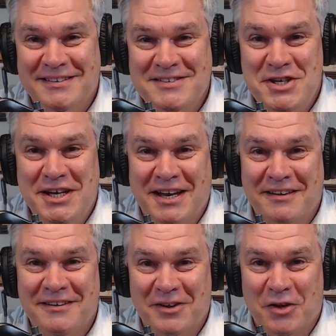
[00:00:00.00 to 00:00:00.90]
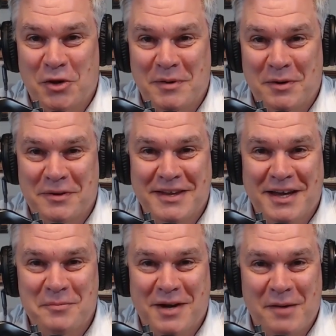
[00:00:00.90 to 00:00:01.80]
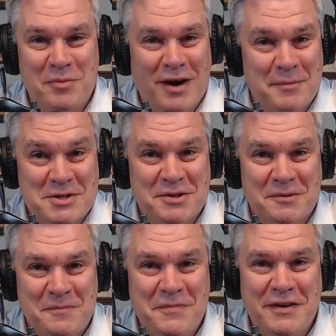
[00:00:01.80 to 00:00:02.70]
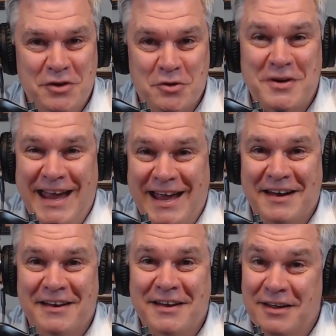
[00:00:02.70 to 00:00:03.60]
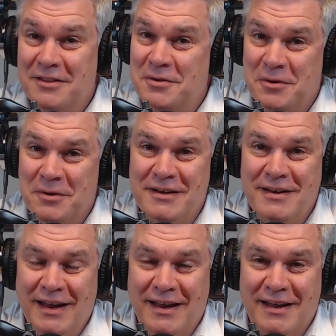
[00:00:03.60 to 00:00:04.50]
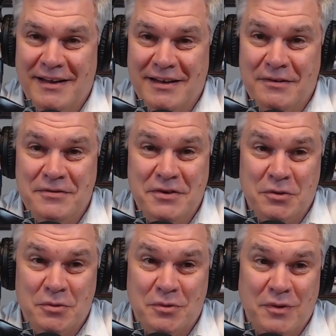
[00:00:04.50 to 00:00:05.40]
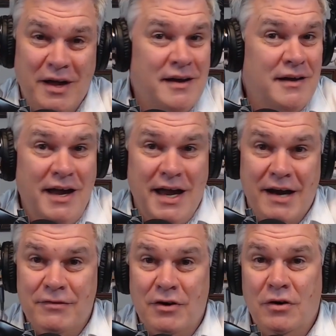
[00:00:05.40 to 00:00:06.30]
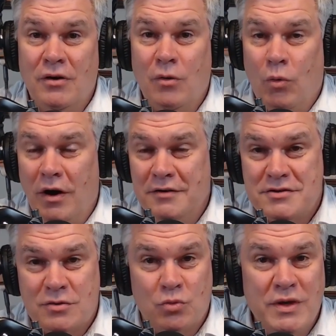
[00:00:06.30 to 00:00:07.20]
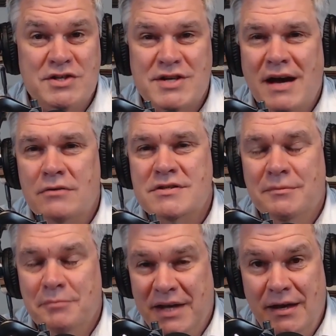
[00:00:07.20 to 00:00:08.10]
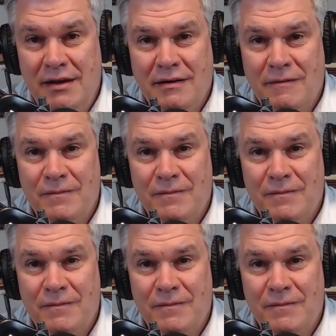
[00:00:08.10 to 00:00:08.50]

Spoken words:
cheating a little bit with that, but I promise you, you can get through it. And if you ever want to reach out to me